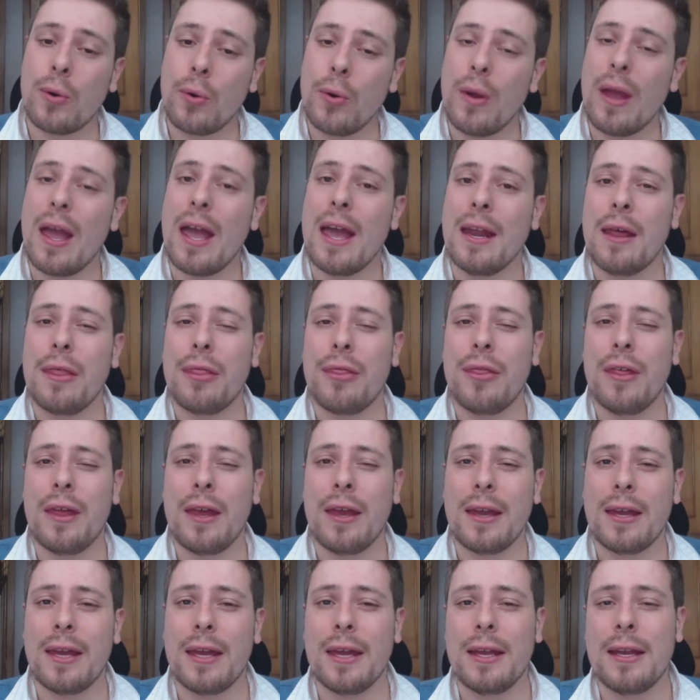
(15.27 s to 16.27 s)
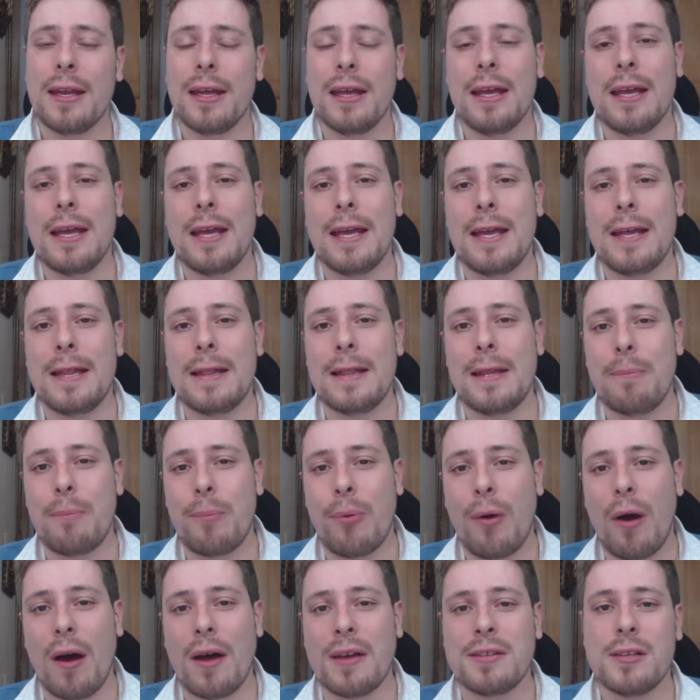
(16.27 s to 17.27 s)
creative thinking in
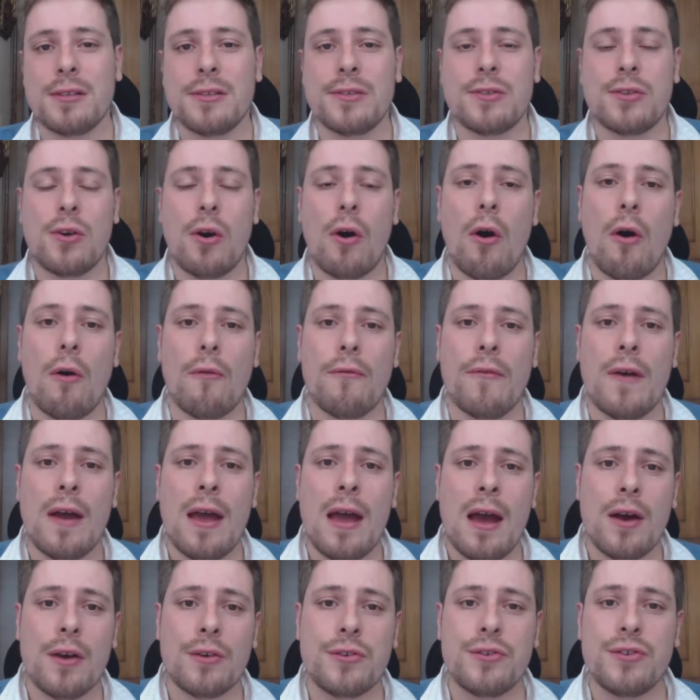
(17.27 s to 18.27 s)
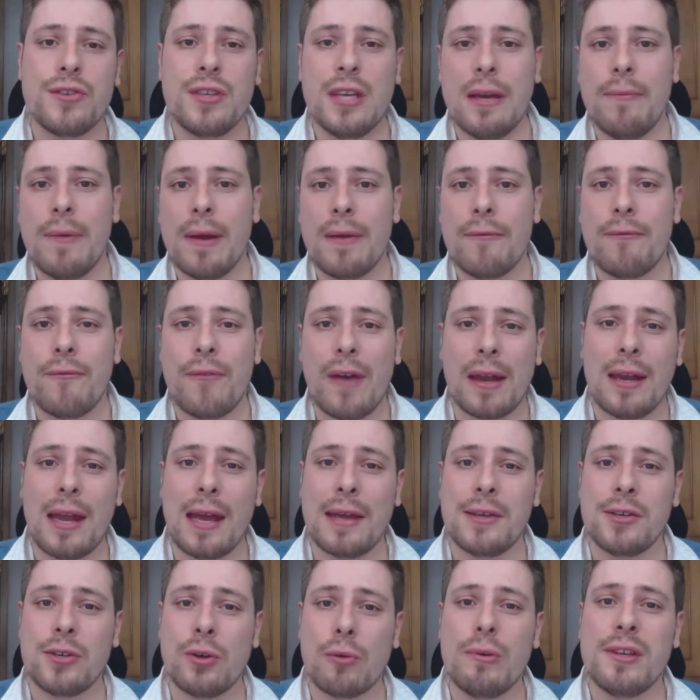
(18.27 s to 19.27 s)
the process of achieving
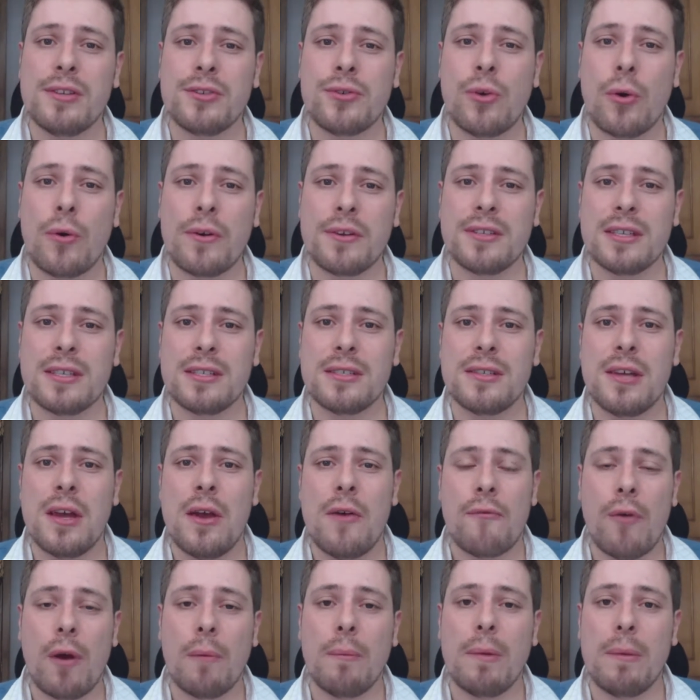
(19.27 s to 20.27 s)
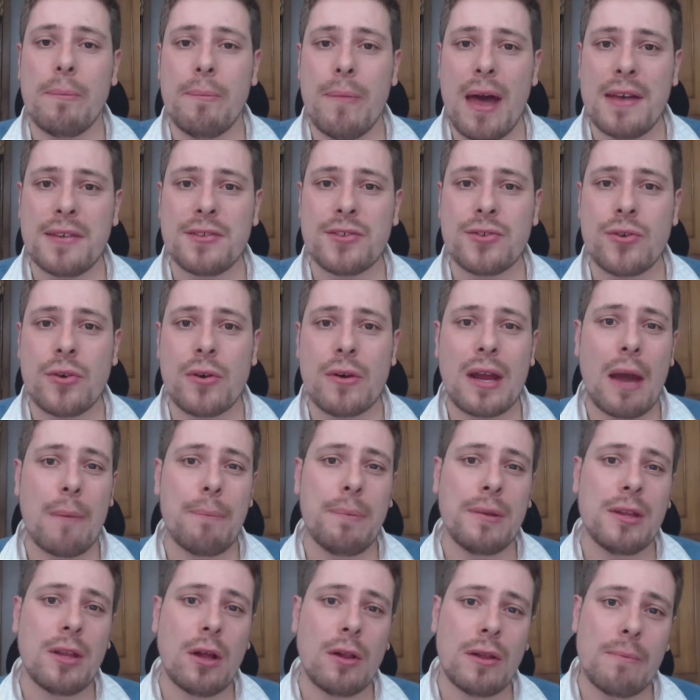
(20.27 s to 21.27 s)
financial resources from investor,
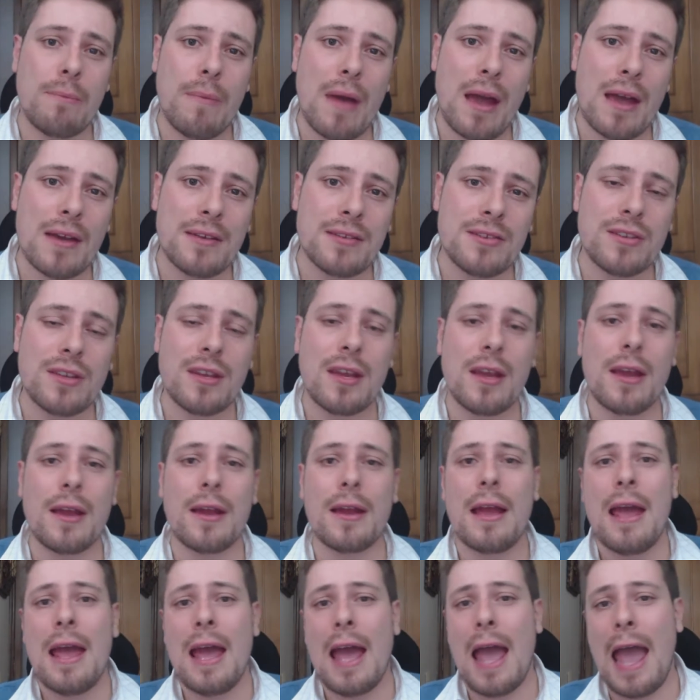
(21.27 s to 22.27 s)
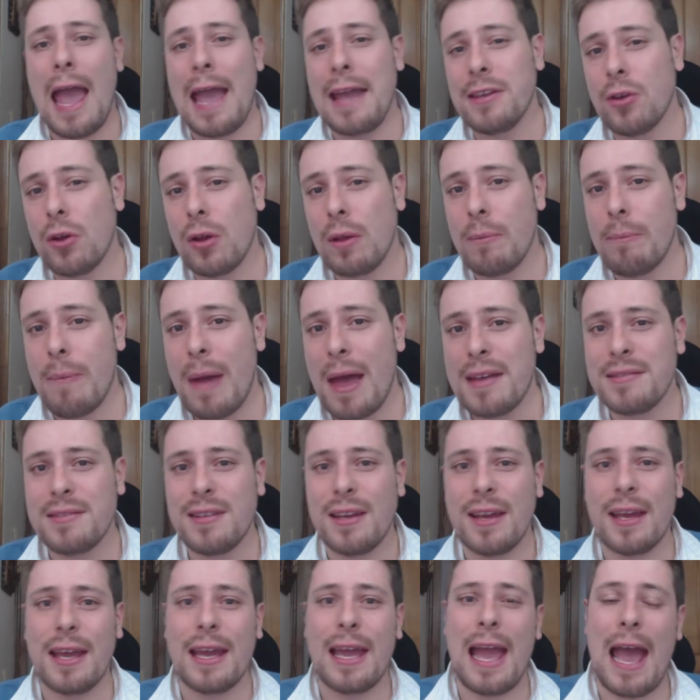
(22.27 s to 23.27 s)
capital investing, angel
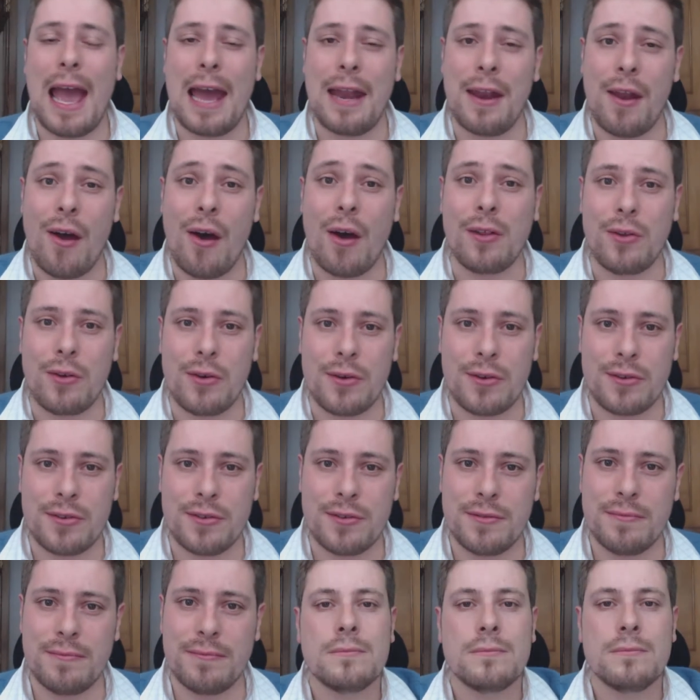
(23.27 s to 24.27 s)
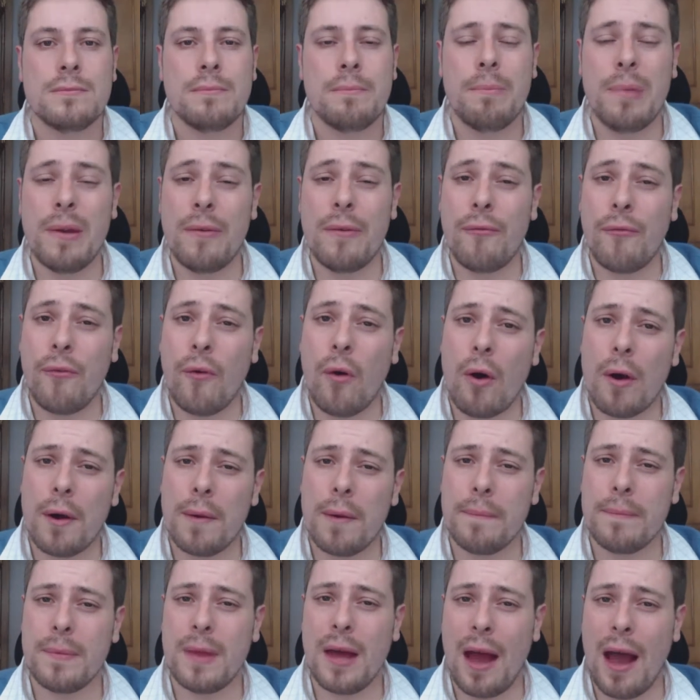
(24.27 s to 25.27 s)
investing, and others.
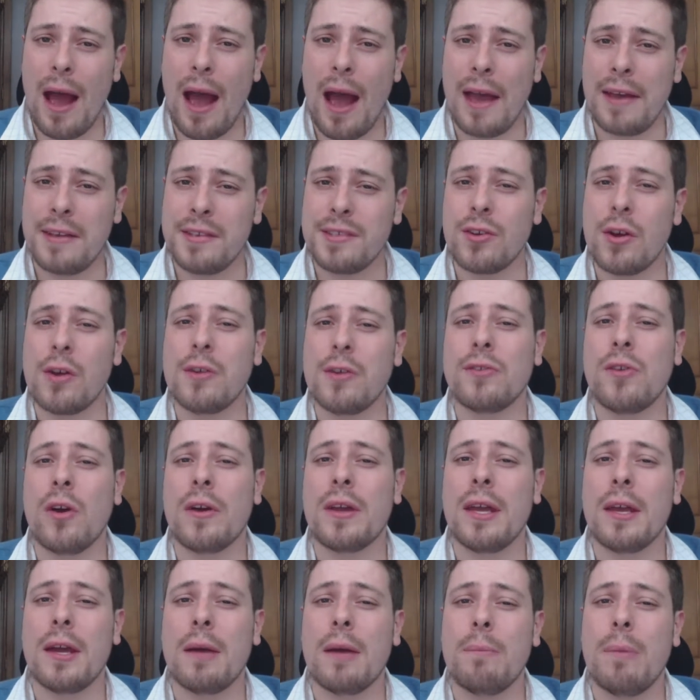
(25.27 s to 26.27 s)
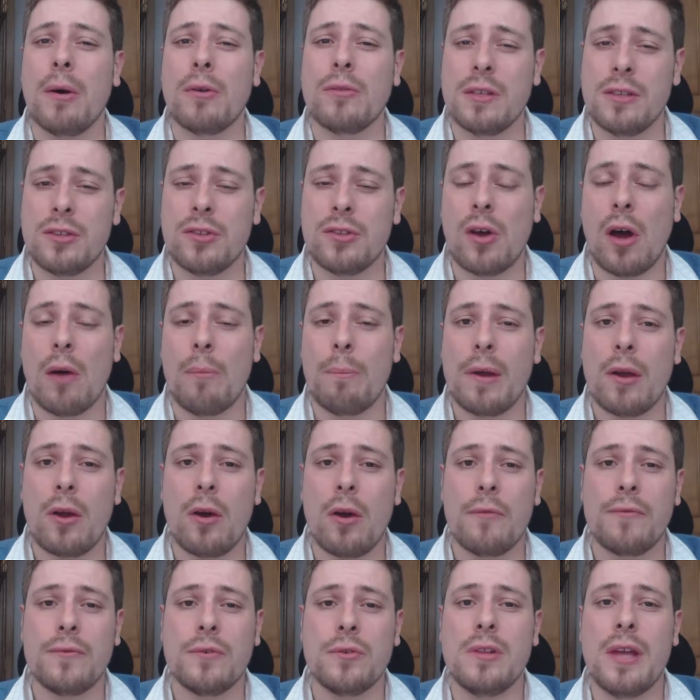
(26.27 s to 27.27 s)
Before I start talking about the
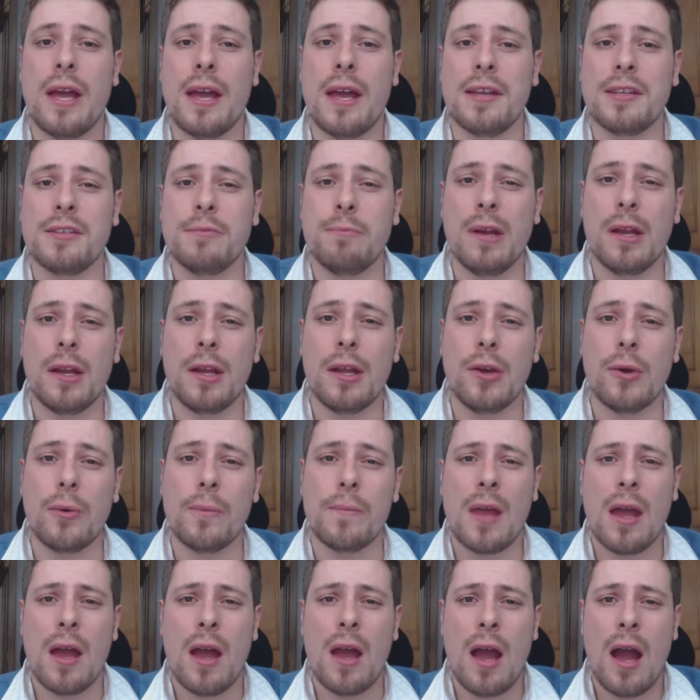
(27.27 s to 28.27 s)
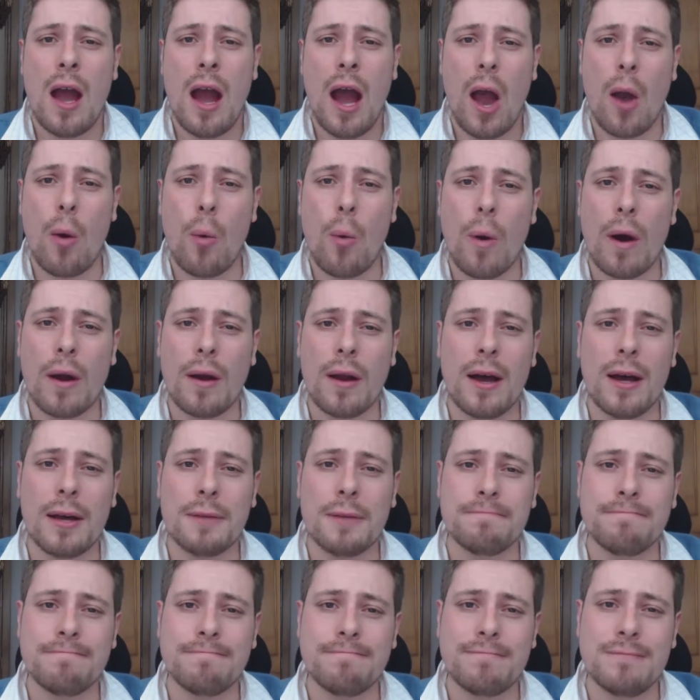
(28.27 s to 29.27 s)
topic of today's video, I
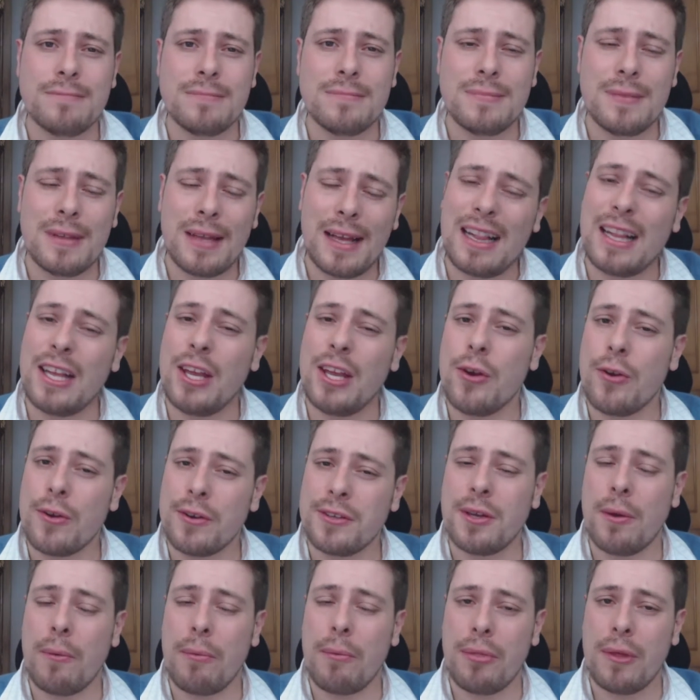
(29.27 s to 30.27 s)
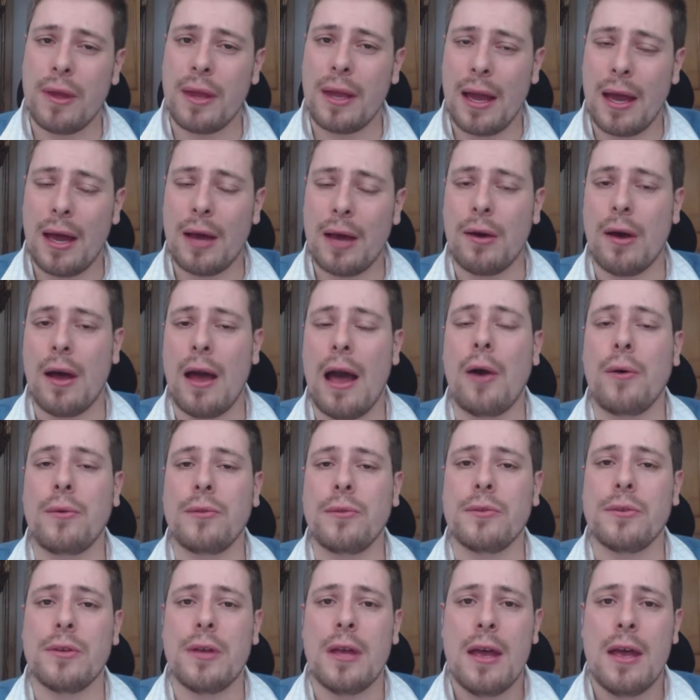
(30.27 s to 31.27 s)
wanna clear something out.